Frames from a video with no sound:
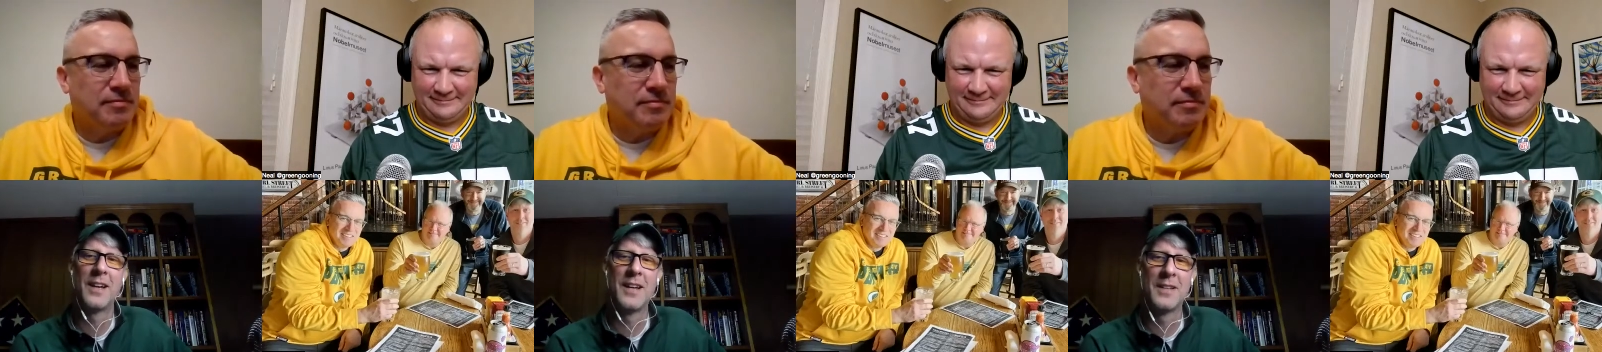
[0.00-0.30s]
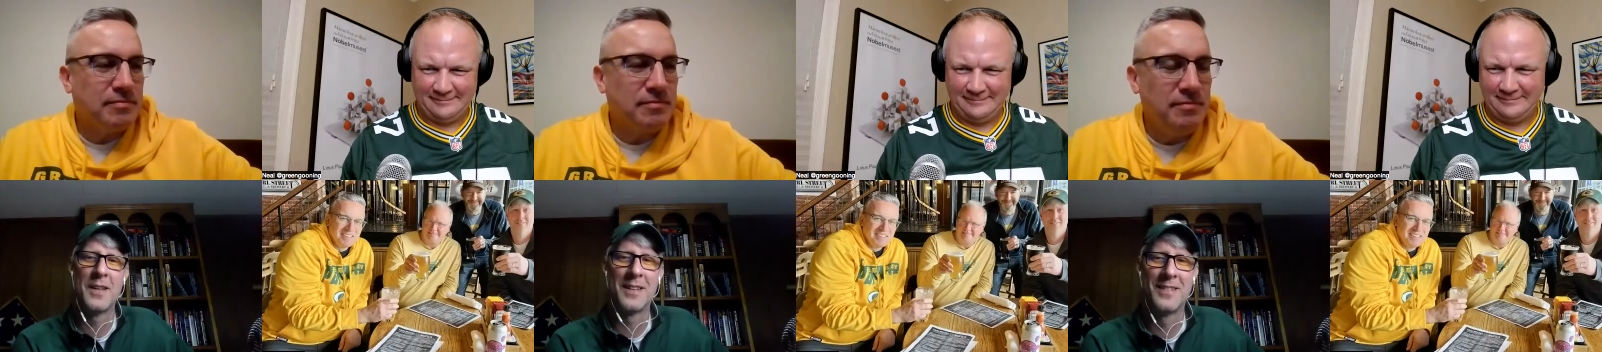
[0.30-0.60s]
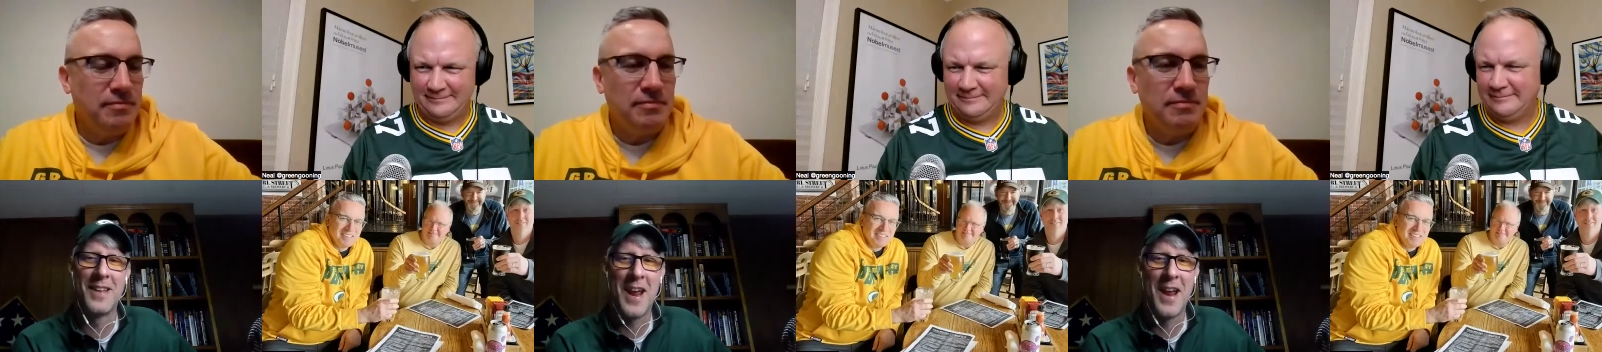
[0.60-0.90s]

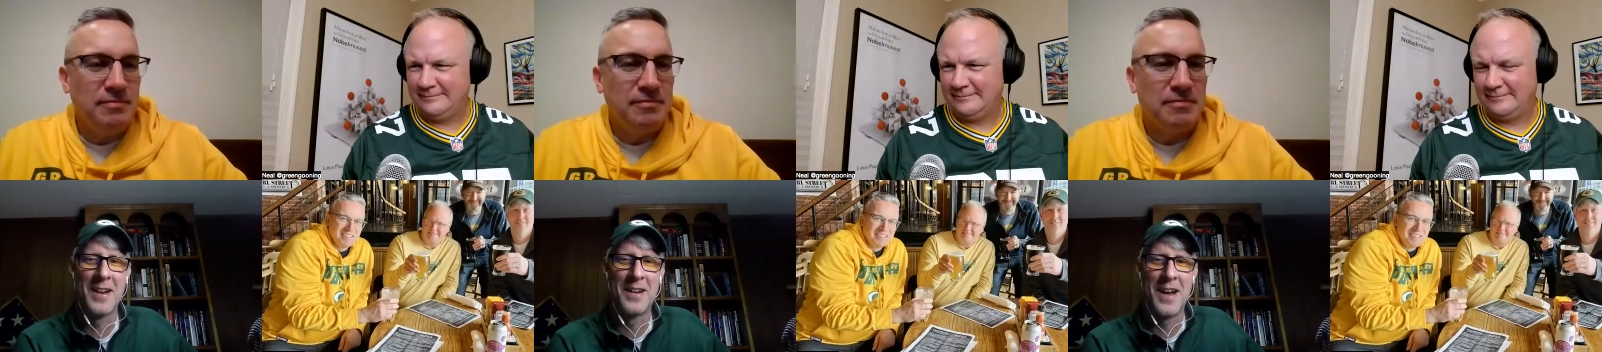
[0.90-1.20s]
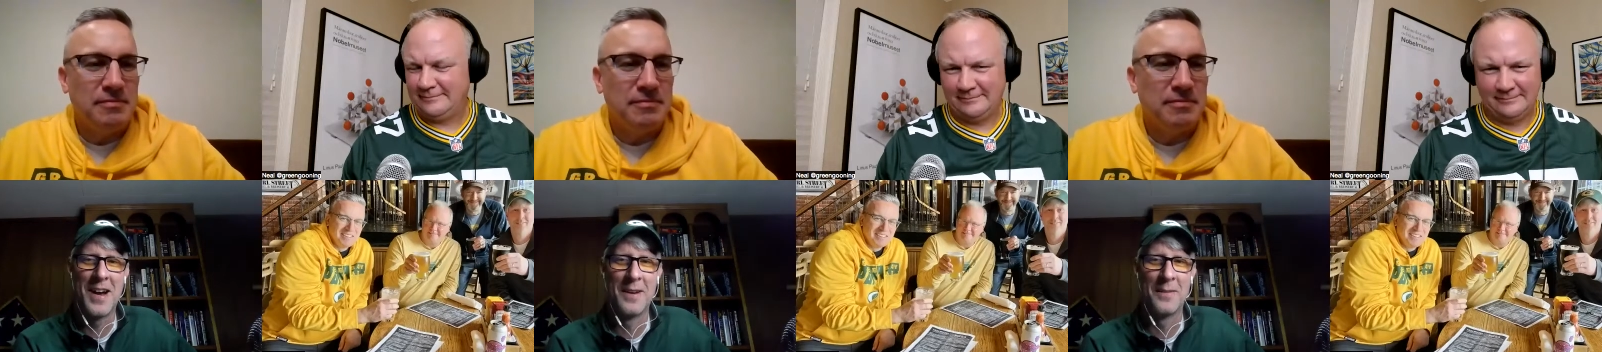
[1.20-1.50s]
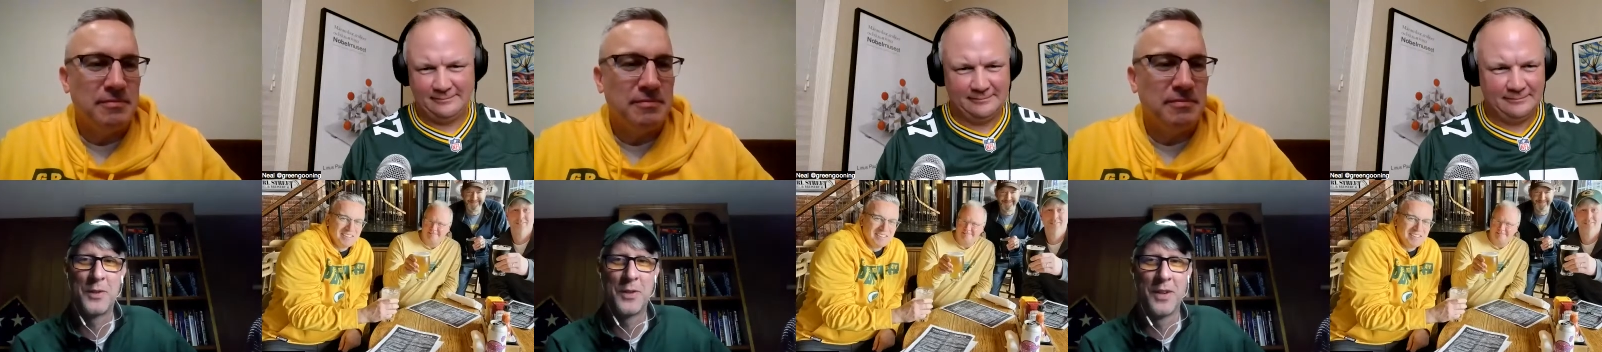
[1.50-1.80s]
Speaker 1: and, and uh,
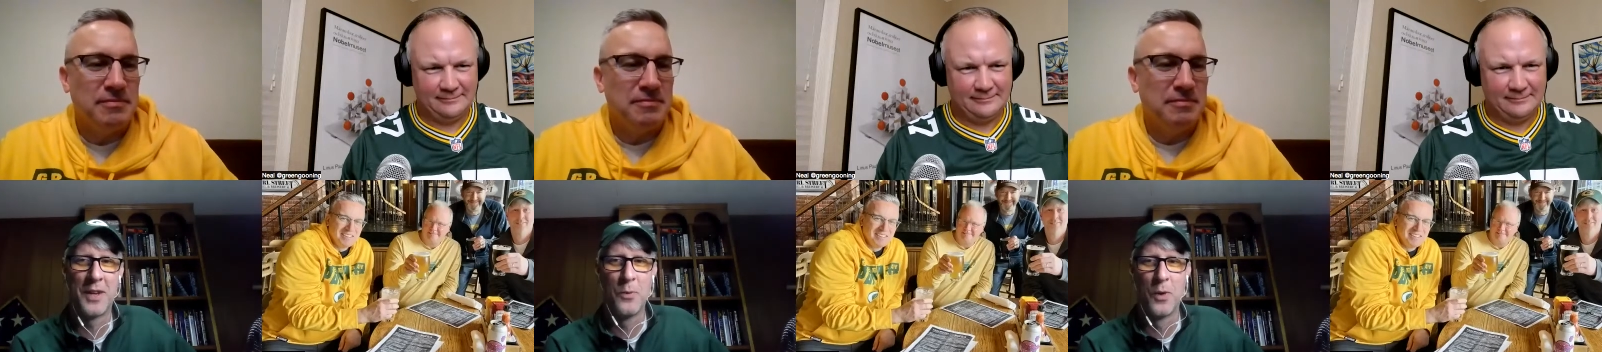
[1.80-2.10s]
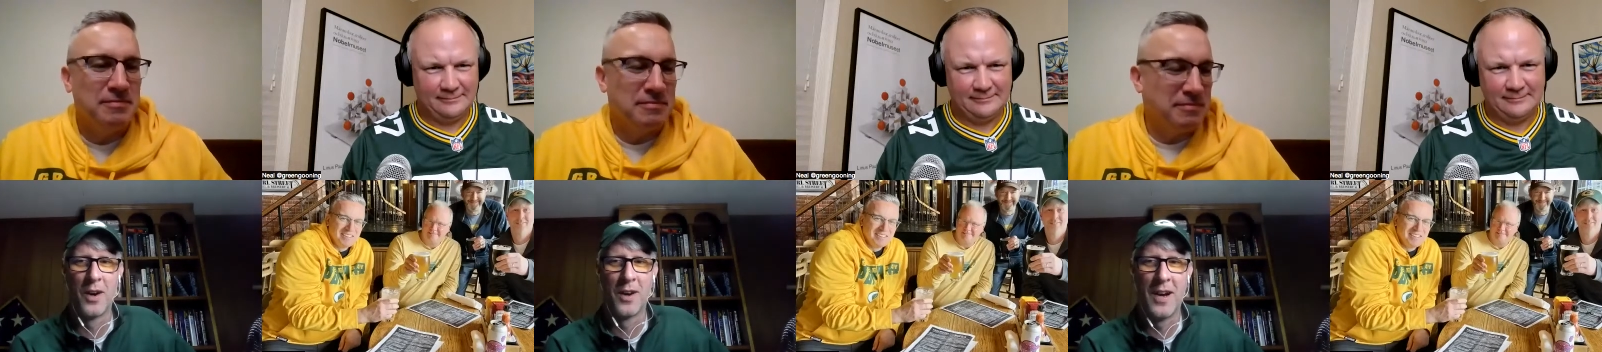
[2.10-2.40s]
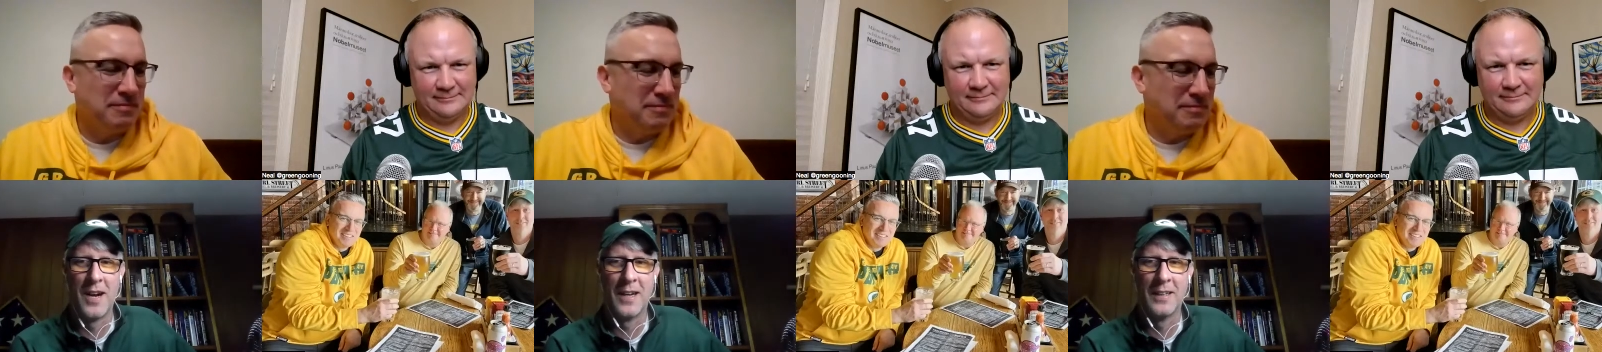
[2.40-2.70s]
certainly
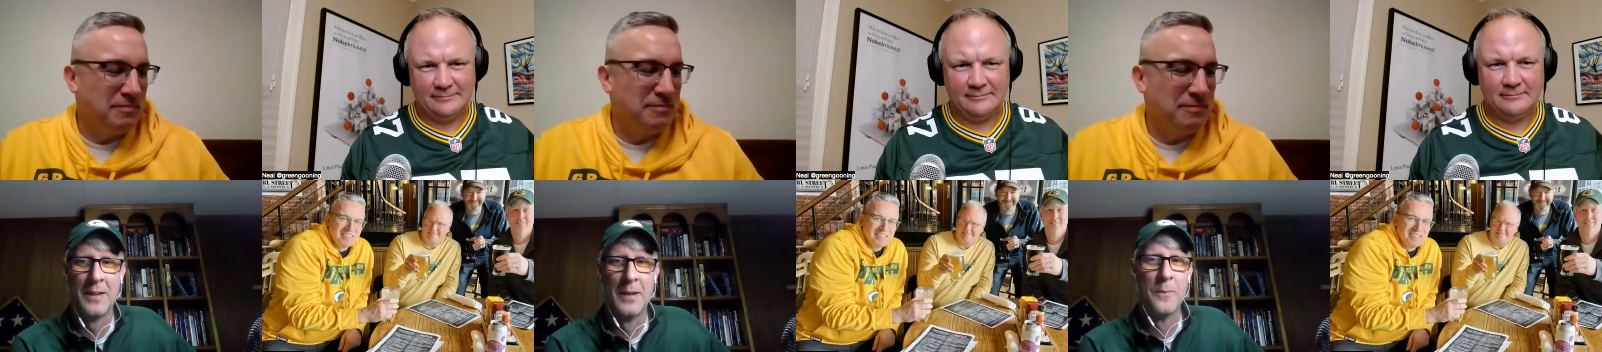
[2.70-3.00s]
we're uh,